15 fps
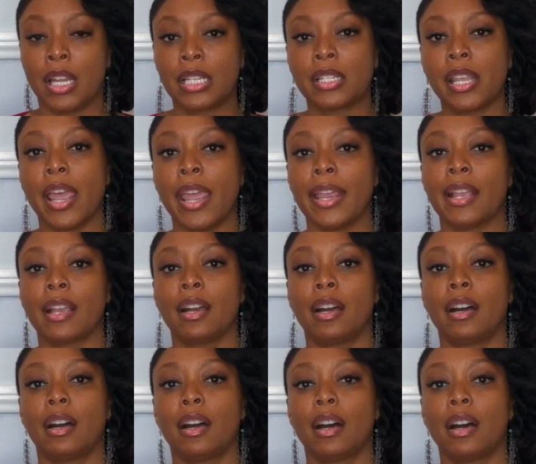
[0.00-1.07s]
take
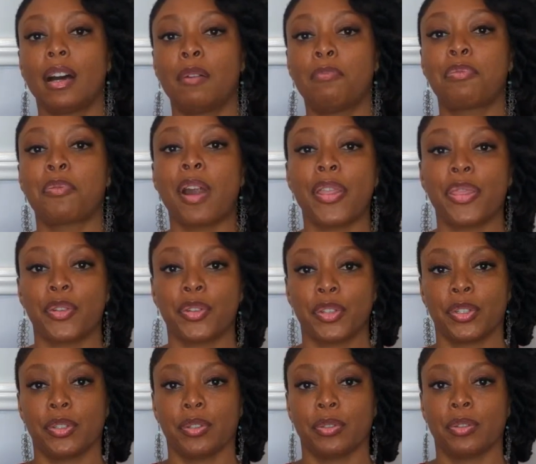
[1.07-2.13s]
a breath or
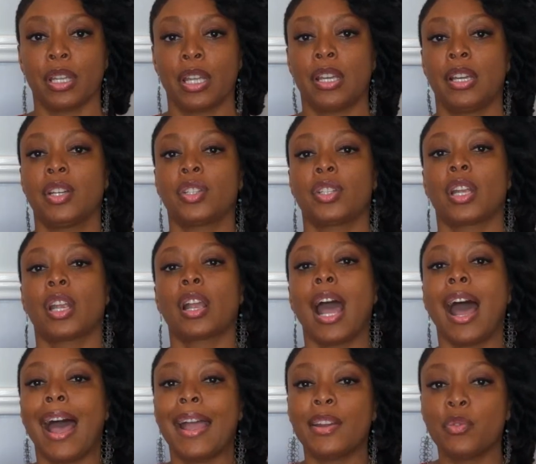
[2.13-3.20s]
two to
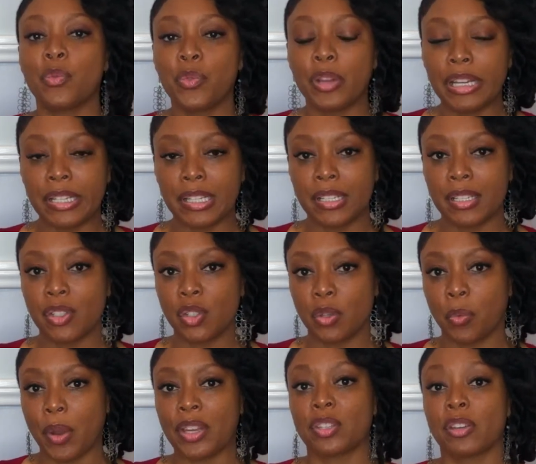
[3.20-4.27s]
kind of read the
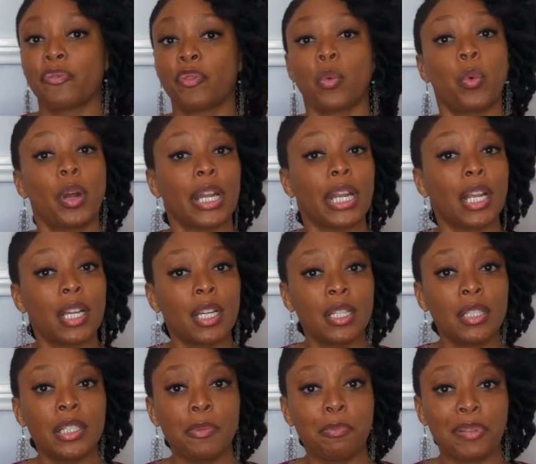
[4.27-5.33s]
situation for what it
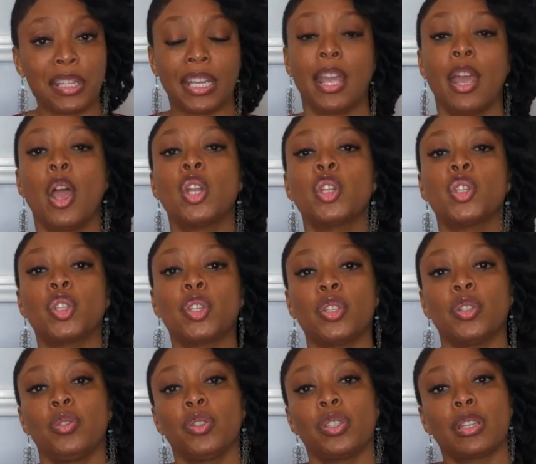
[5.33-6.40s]
could be.
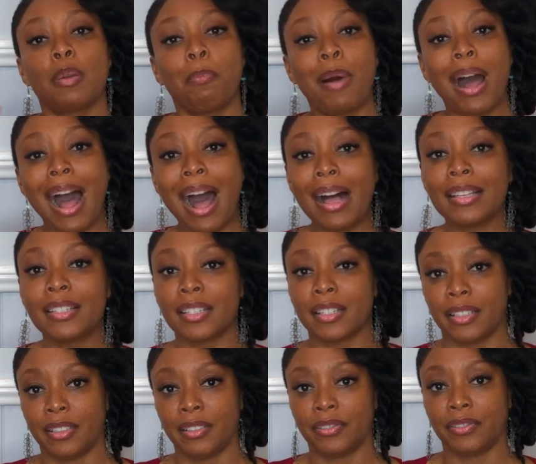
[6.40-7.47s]
Choose the
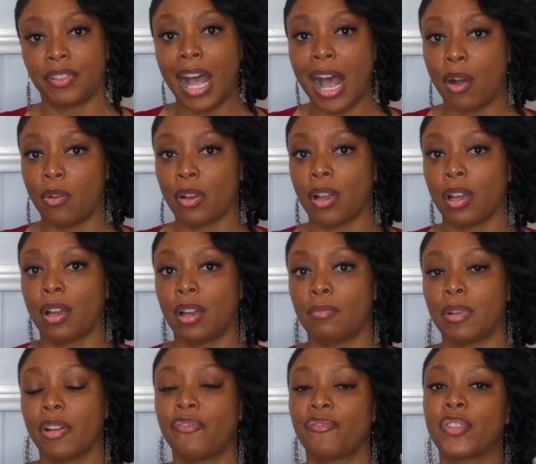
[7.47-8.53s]
positive outcome
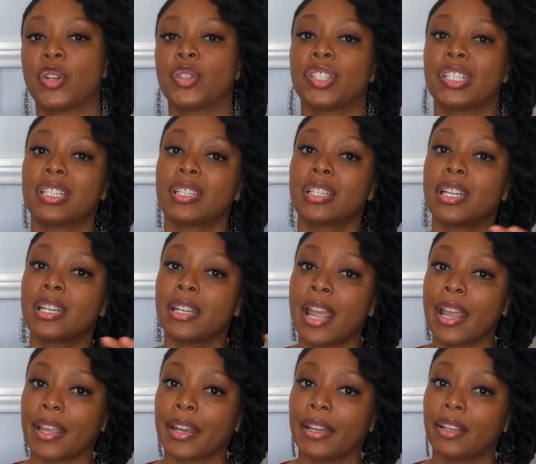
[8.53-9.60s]
versus the
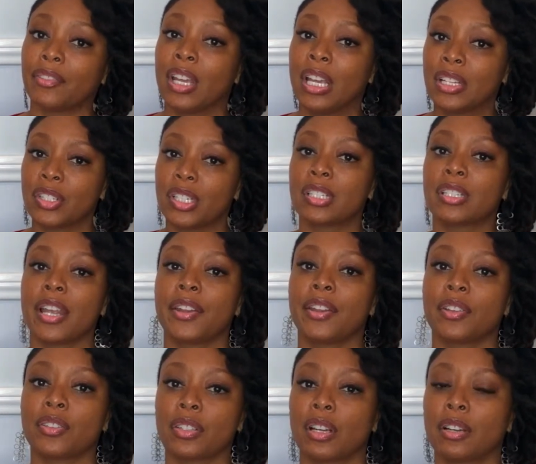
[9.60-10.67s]
negative. Just say to
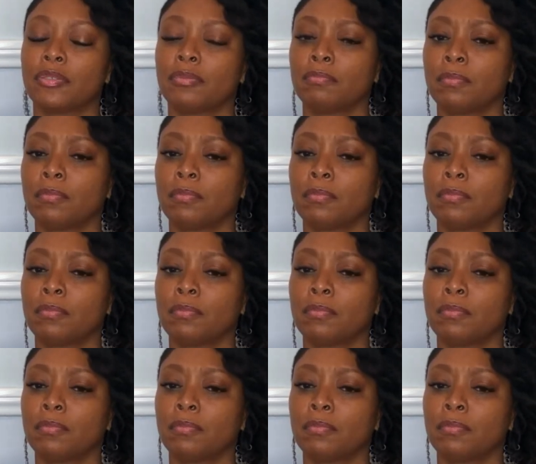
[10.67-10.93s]
yourself,